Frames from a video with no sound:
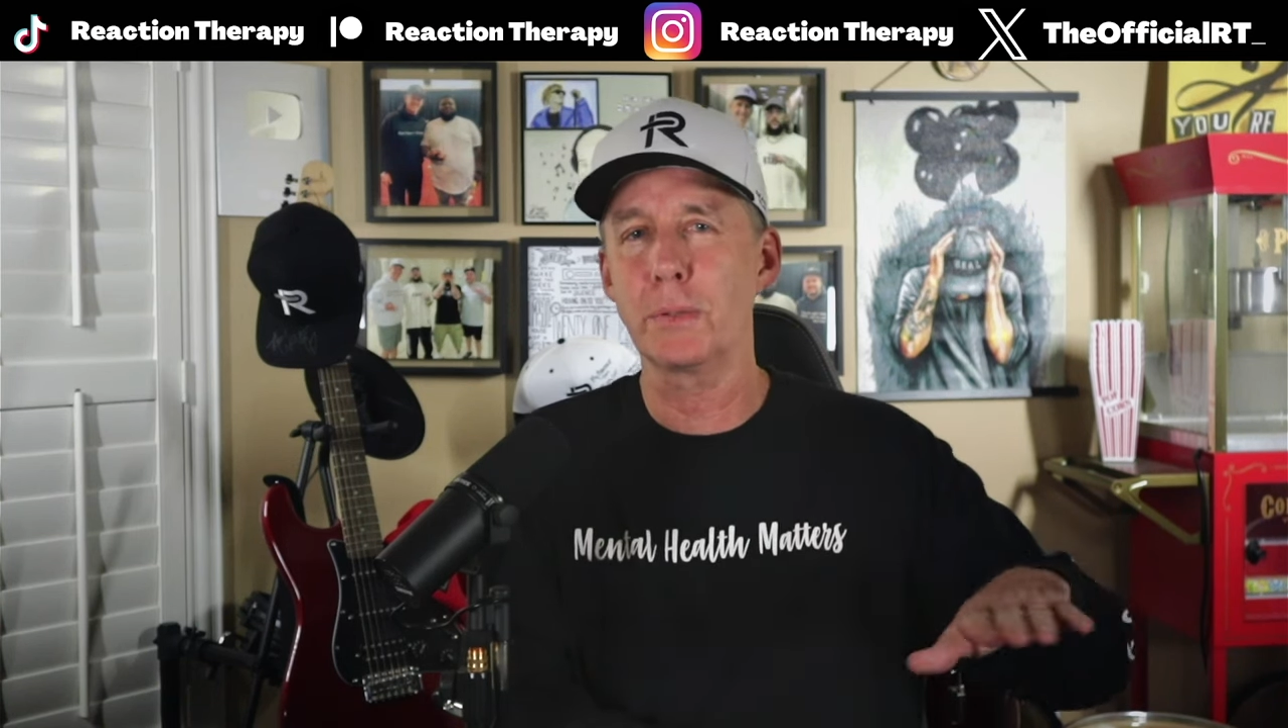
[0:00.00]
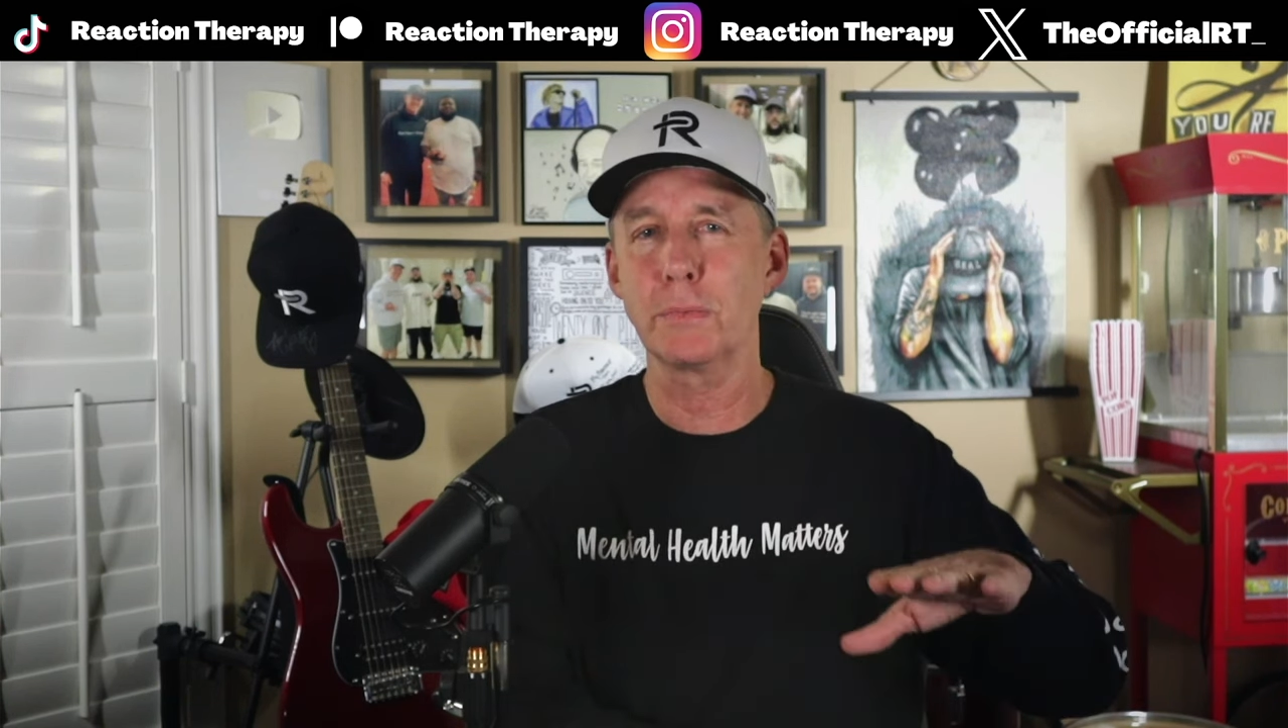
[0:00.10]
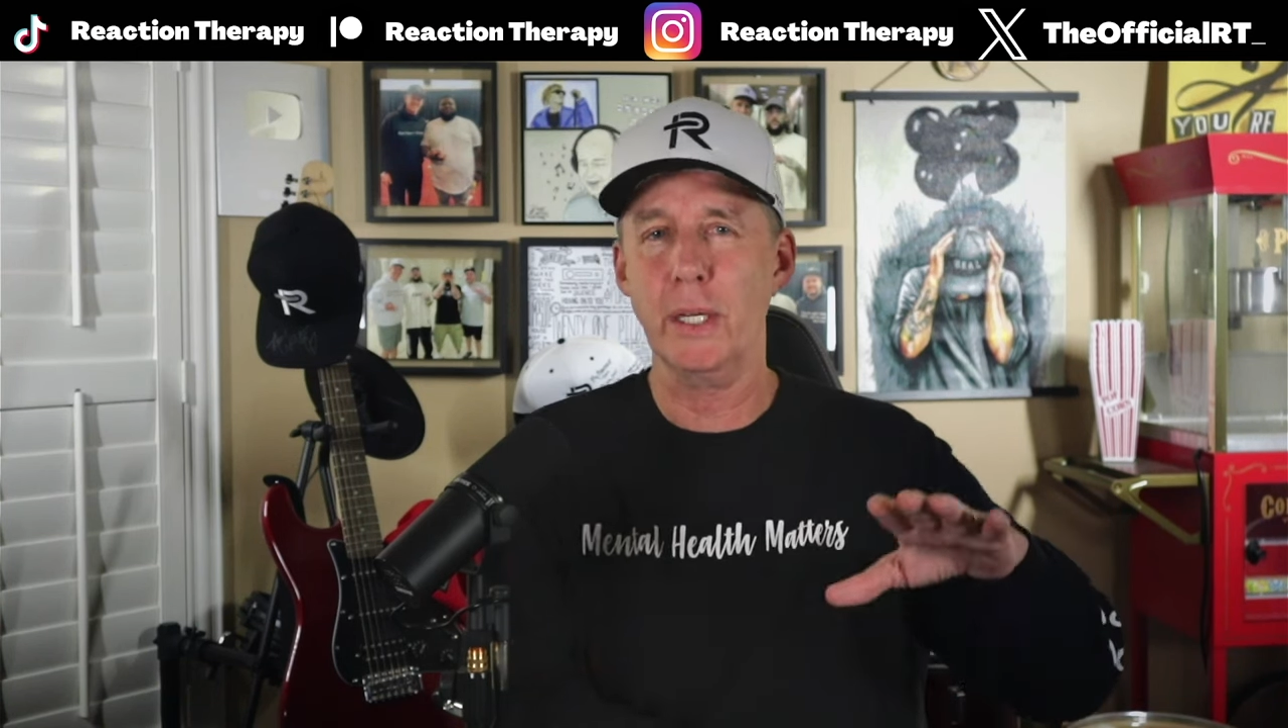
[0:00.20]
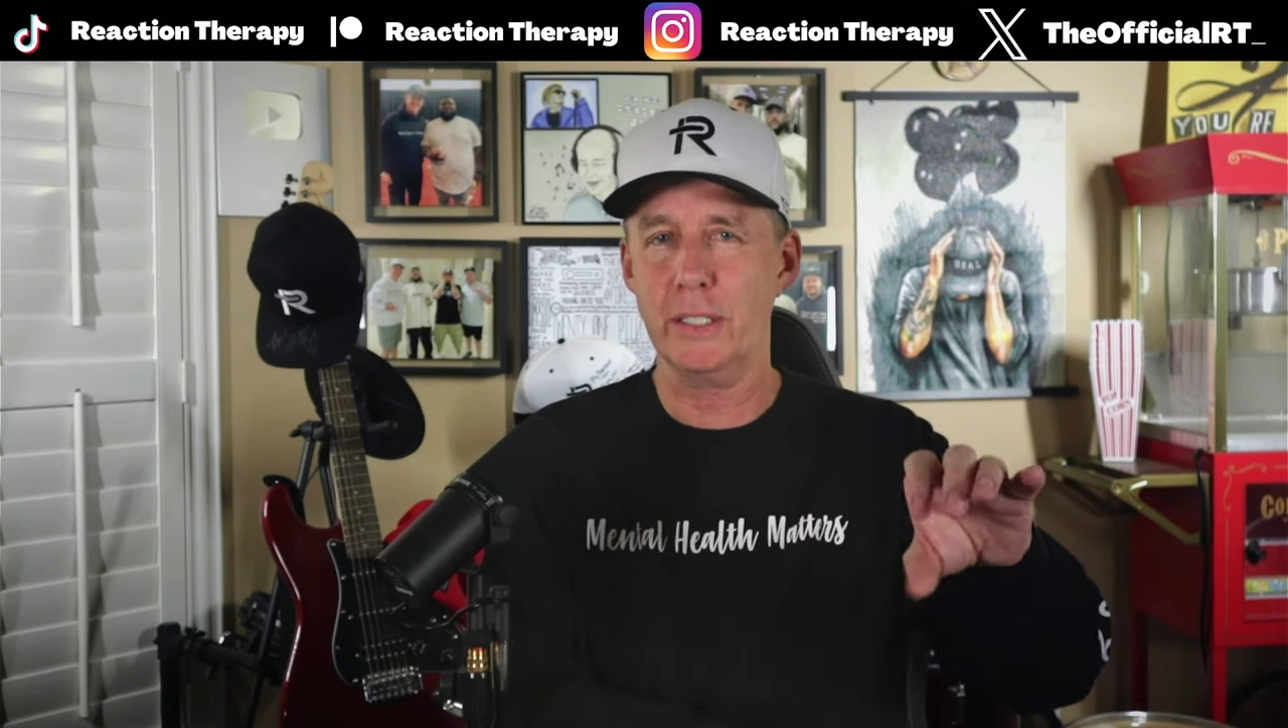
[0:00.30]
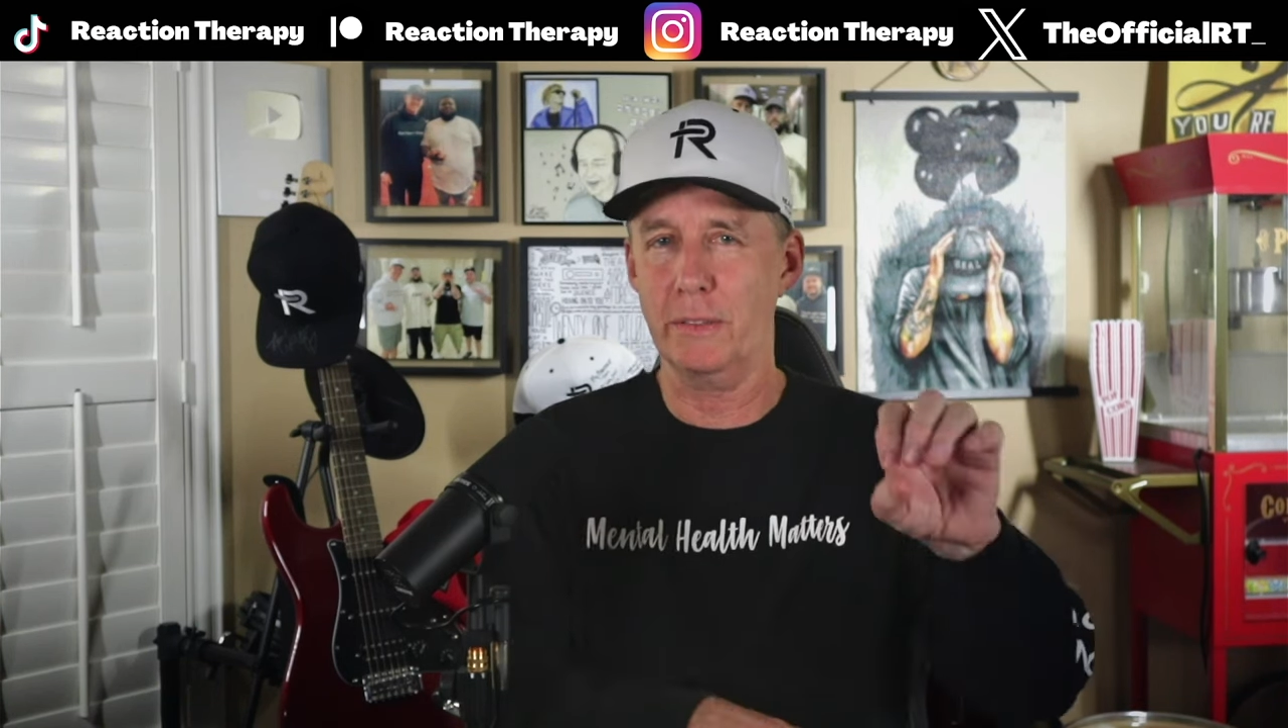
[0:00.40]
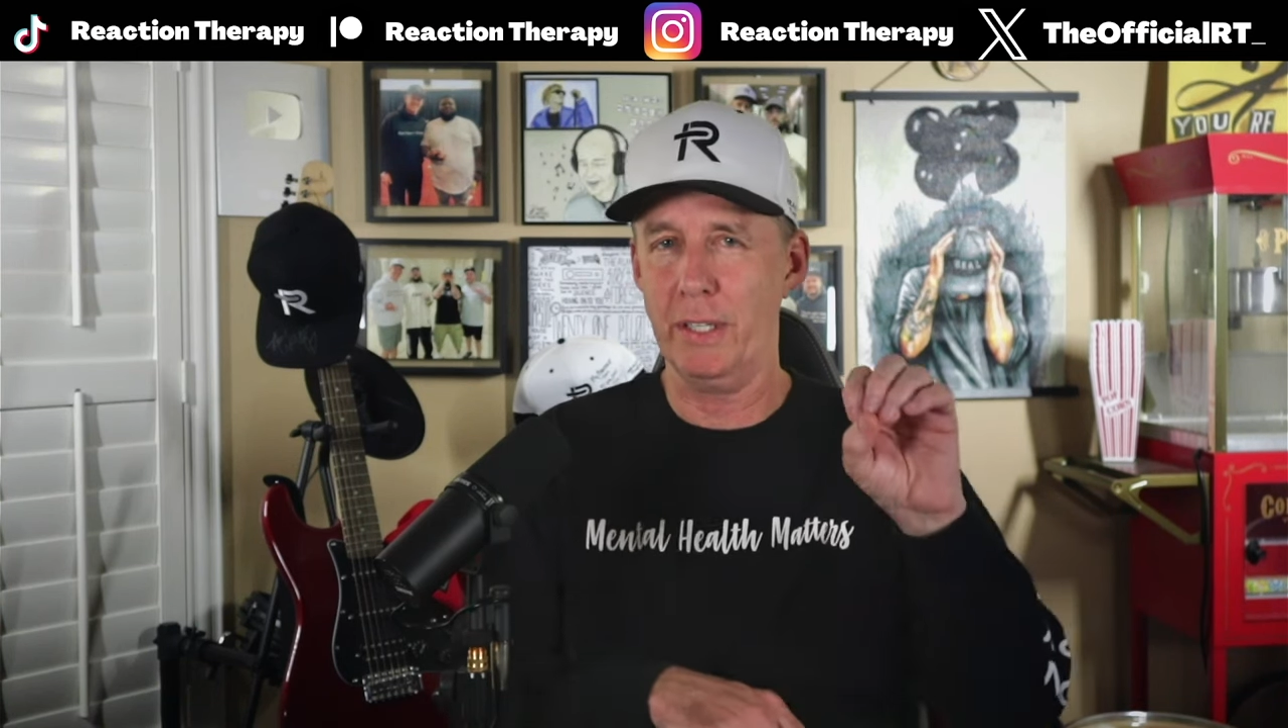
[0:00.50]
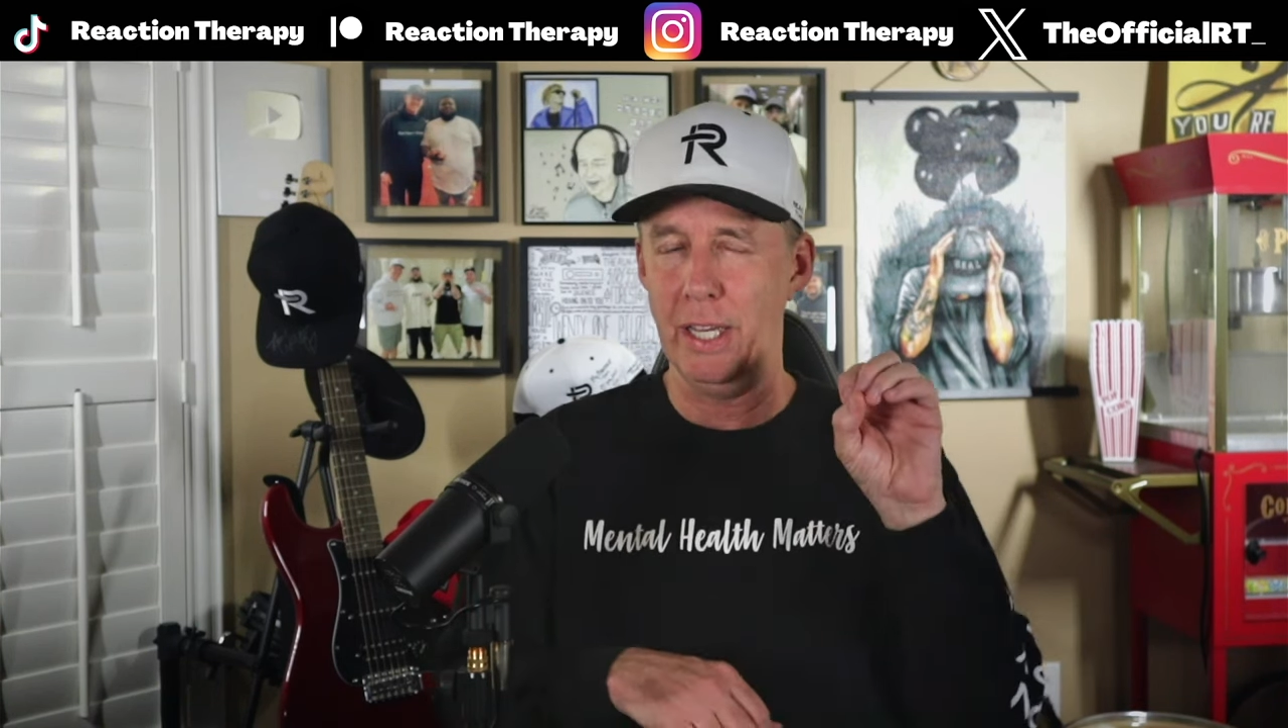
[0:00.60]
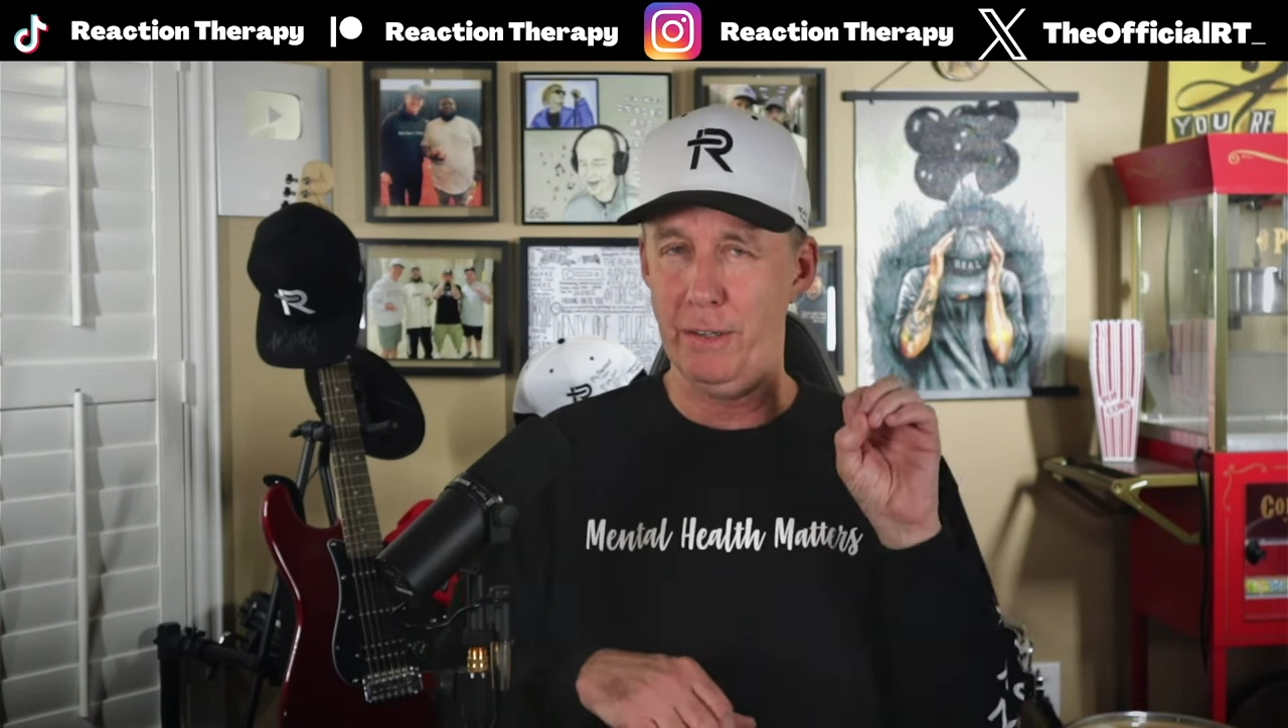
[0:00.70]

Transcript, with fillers: perspective